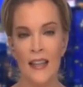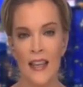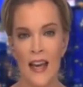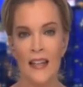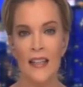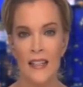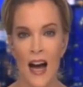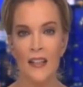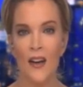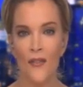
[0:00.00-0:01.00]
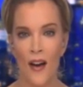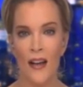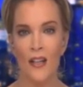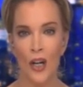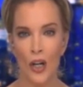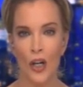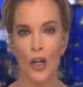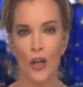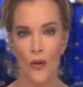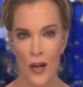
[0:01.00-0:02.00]
see this kind of back, you know, what you
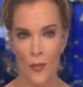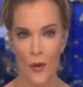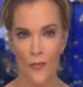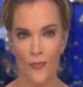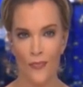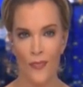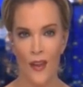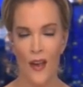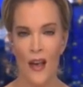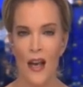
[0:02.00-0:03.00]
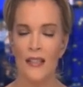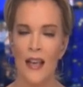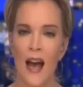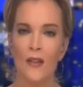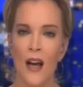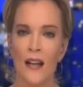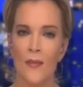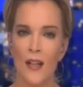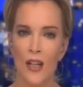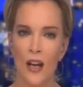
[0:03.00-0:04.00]
call like behind the scenes
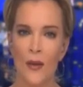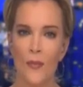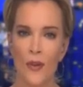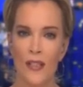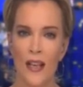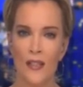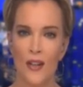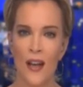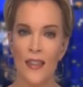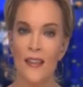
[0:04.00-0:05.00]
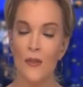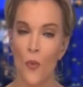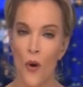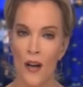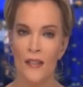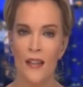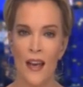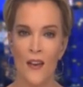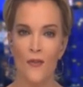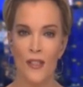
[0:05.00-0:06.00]
videos. The
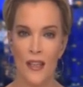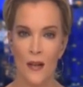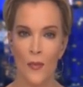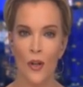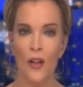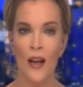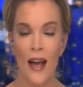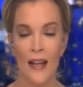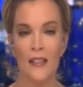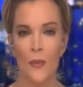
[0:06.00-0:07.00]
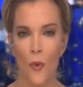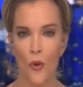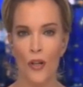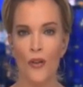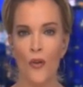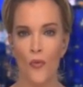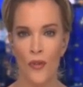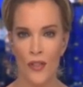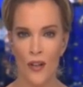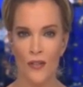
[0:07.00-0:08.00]
man gets crucified immediately. Oh, oh, men are
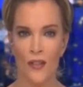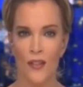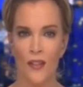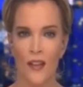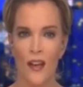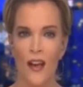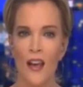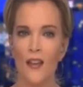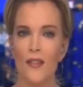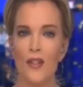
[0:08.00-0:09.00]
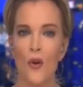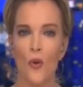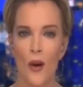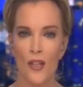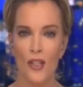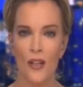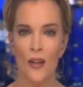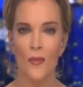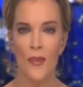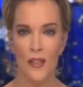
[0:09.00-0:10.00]
like that, and they finish him off, they
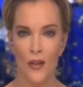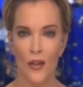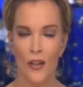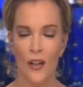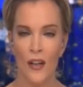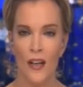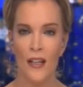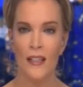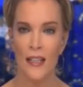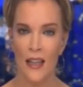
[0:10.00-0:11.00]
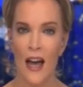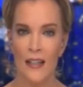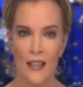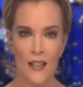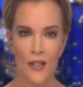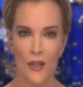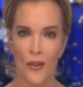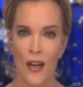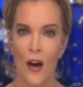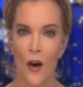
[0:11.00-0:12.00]
destroy him, and then they find out maybe
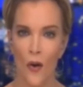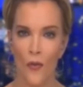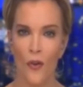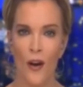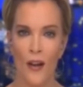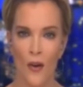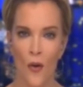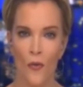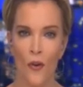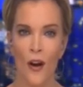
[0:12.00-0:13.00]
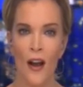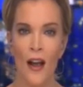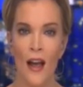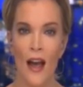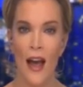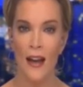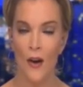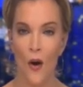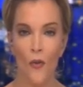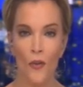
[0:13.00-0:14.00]
five years later that it was
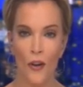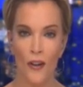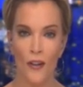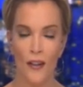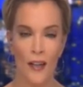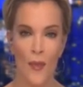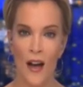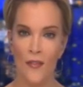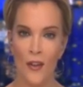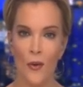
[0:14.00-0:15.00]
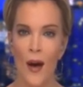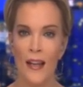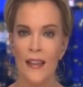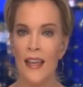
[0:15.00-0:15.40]
all a lie. It's too late then.